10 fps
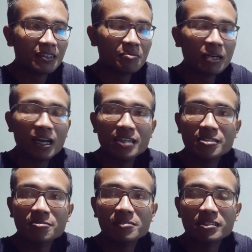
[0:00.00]
in my high
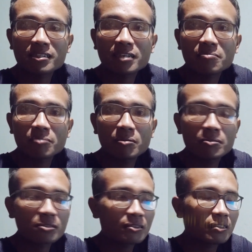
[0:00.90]
school in St.
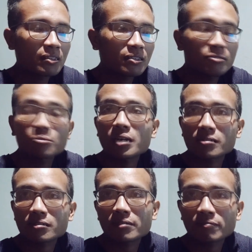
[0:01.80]
Paul's in the year
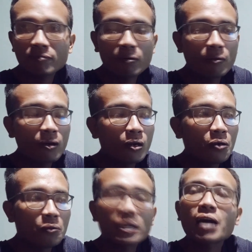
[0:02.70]
2004
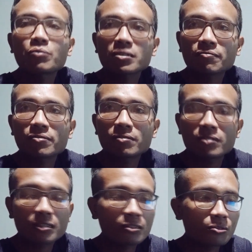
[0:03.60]
when I was
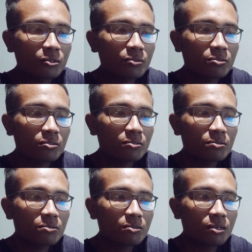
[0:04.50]
first introduced
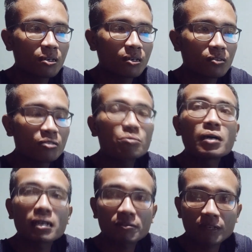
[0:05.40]
to the
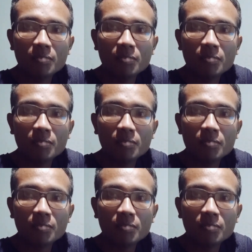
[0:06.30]
world of